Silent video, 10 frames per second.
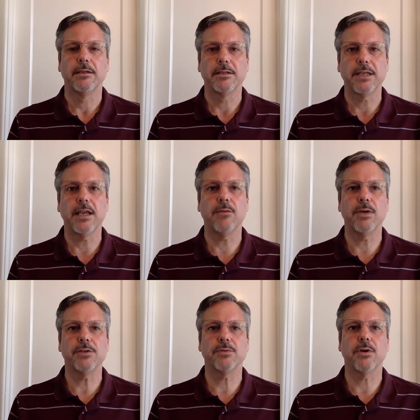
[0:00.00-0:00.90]
The
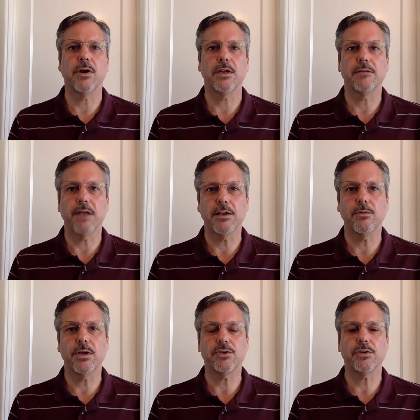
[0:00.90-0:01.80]
takeaways regarding
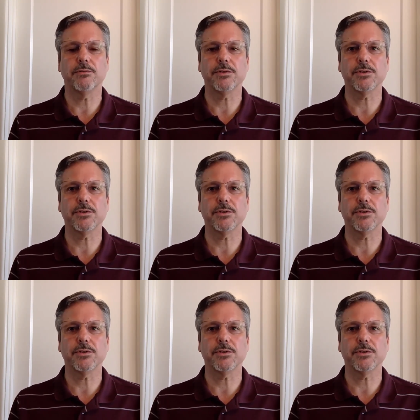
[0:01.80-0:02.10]
evaluation of a